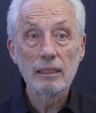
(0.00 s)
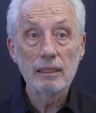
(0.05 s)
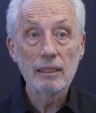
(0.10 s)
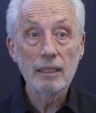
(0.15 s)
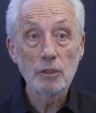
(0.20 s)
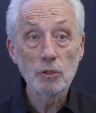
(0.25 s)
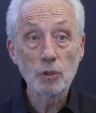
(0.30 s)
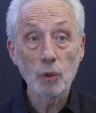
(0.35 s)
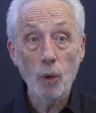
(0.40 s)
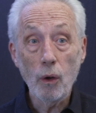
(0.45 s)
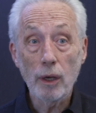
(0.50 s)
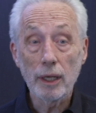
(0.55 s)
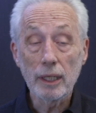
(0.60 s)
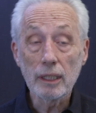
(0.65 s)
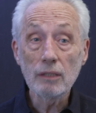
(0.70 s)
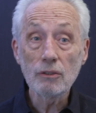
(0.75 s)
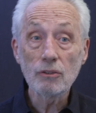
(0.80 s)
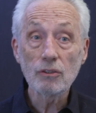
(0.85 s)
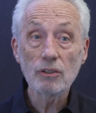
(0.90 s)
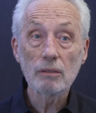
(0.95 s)
the
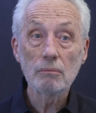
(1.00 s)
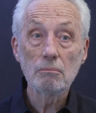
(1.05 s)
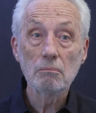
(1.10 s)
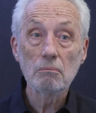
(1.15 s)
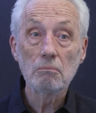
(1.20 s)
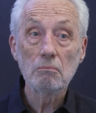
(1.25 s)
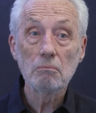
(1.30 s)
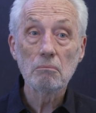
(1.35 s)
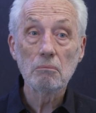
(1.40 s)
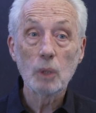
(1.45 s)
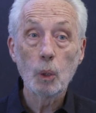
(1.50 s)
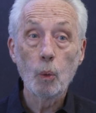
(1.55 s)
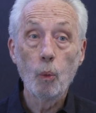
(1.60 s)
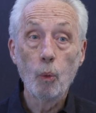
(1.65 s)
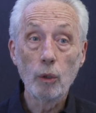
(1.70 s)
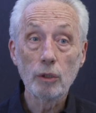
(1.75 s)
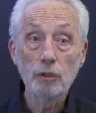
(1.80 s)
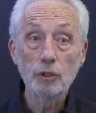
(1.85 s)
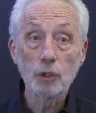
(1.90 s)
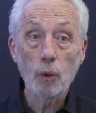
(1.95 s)
drawings
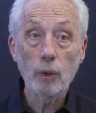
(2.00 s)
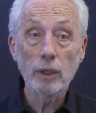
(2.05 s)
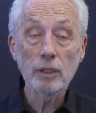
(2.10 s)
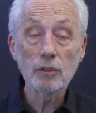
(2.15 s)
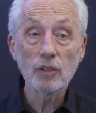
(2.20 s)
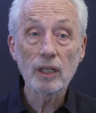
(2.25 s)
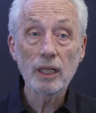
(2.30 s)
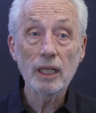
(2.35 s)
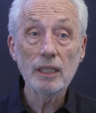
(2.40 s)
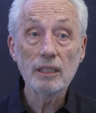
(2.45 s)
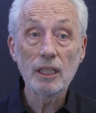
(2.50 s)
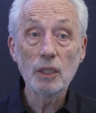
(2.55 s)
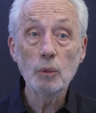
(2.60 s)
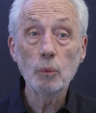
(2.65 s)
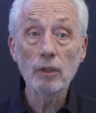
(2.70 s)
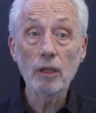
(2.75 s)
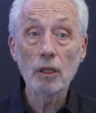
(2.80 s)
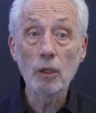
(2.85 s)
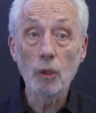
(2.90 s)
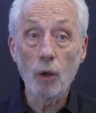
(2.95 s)
were drawings that I did
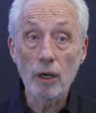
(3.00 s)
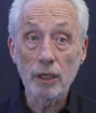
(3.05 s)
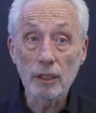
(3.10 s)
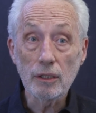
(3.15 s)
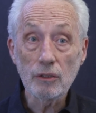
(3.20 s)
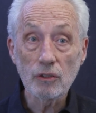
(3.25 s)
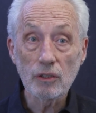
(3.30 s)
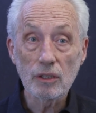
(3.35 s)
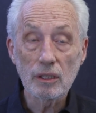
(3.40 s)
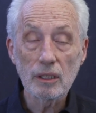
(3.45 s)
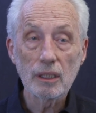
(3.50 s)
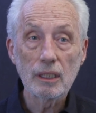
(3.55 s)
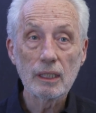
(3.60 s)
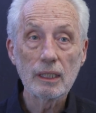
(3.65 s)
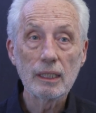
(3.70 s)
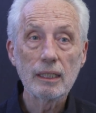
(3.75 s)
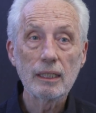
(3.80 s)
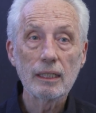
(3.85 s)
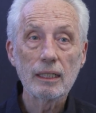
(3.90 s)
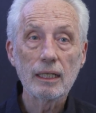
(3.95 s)
with an artist.
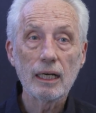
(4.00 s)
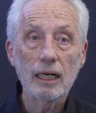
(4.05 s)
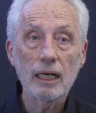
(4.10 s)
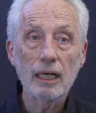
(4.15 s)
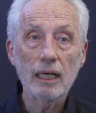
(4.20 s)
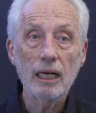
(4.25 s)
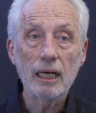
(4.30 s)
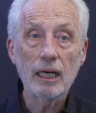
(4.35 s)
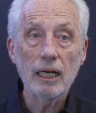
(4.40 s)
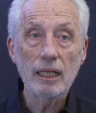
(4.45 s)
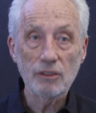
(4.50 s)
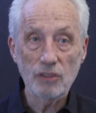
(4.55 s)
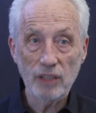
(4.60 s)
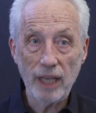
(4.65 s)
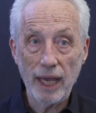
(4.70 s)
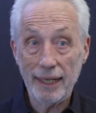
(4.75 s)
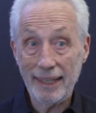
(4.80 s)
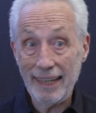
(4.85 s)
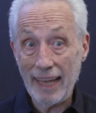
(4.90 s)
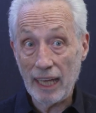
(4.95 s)
I
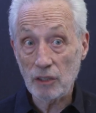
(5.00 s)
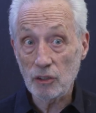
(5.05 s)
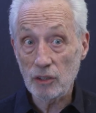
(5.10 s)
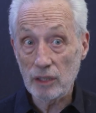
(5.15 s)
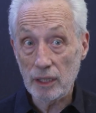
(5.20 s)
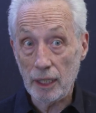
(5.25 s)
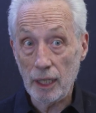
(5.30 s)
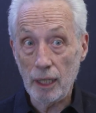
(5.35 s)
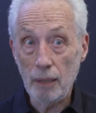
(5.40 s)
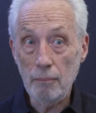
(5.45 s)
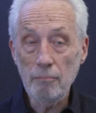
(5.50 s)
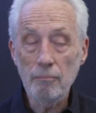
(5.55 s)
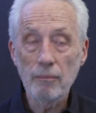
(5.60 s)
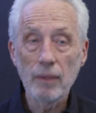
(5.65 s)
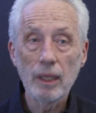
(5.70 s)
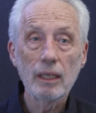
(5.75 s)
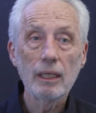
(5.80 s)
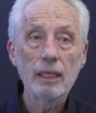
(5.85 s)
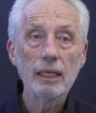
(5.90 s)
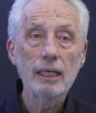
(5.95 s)
sat next to him,
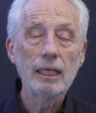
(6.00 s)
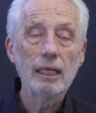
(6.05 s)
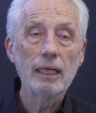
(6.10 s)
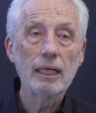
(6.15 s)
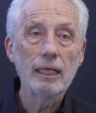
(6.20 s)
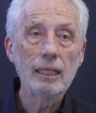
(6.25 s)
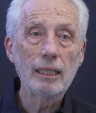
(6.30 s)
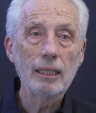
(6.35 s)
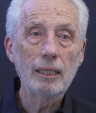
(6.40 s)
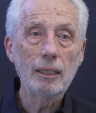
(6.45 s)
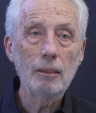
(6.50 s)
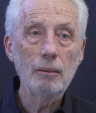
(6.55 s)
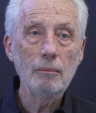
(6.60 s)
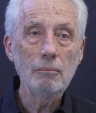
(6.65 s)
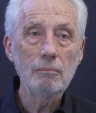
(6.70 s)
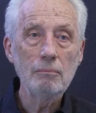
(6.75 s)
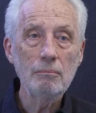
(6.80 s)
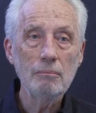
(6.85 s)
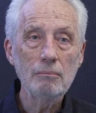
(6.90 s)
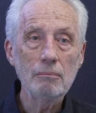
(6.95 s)

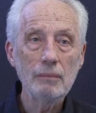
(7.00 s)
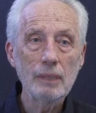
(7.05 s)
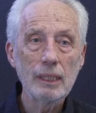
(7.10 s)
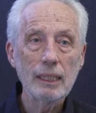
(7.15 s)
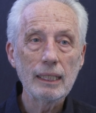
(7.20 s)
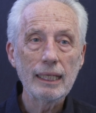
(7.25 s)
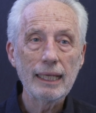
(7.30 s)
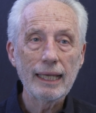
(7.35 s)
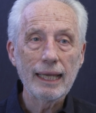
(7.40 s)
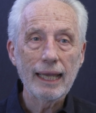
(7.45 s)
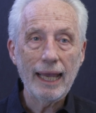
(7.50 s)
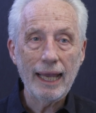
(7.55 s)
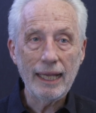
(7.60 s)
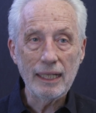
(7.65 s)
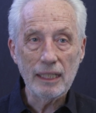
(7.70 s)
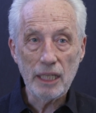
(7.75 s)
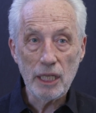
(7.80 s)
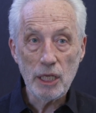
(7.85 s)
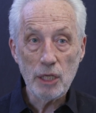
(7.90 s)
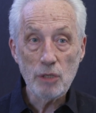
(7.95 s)
and
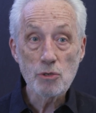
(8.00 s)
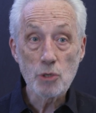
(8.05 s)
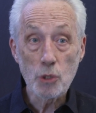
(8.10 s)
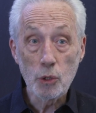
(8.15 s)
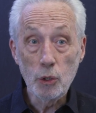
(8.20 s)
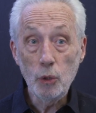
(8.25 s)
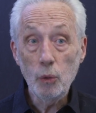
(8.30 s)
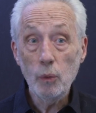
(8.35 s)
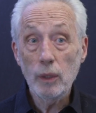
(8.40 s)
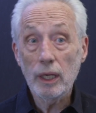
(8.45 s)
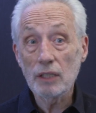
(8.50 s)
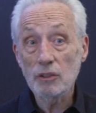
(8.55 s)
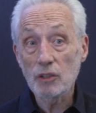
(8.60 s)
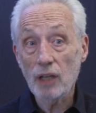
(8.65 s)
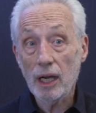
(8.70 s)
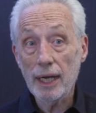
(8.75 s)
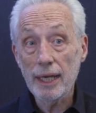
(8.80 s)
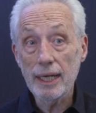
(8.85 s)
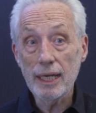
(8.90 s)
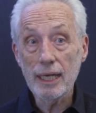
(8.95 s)
he drew as
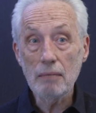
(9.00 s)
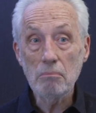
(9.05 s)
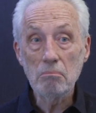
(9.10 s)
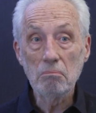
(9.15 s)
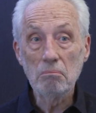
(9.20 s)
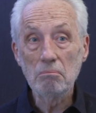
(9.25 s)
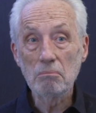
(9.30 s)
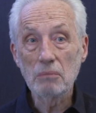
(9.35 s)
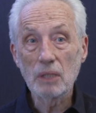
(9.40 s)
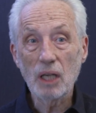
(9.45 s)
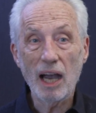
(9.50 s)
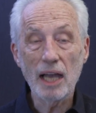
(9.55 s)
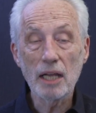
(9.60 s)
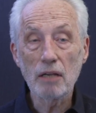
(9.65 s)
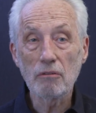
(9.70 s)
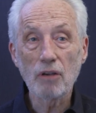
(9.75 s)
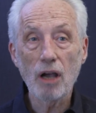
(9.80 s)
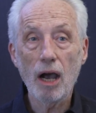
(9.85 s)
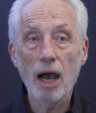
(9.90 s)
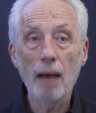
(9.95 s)
I kind
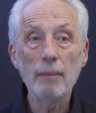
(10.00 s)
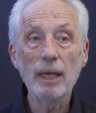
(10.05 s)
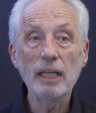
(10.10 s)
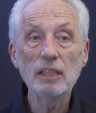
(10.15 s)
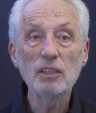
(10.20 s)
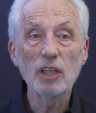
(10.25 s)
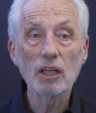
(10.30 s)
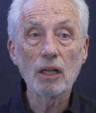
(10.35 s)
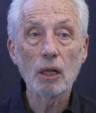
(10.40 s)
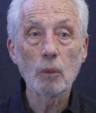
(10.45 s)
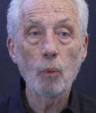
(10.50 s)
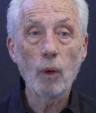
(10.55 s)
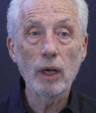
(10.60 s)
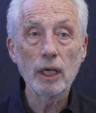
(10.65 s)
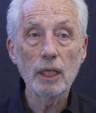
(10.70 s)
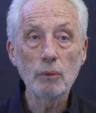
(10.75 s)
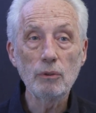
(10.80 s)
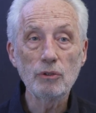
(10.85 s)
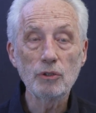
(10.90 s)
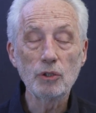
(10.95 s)
of commented on what
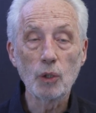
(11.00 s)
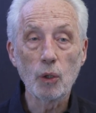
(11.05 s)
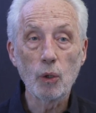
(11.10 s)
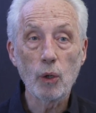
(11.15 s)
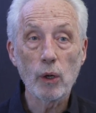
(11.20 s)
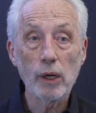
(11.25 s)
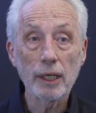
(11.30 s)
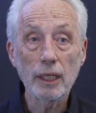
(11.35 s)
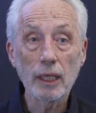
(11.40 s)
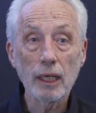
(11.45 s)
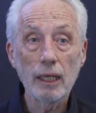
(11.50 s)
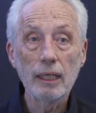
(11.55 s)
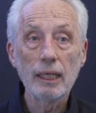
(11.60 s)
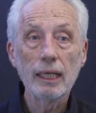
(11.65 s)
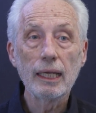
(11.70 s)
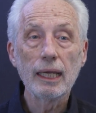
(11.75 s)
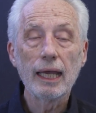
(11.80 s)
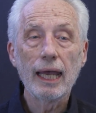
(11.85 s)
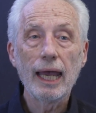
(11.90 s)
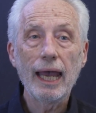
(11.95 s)
he was drawing.
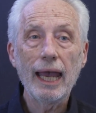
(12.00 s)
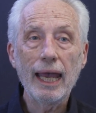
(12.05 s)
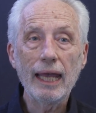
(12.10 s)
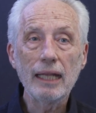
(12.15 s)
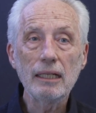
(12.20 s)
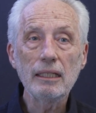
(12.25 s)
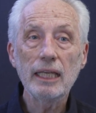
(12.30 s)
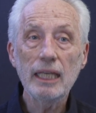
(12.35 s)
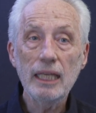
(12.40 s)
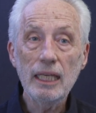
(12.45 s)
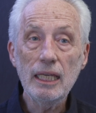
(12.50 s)
And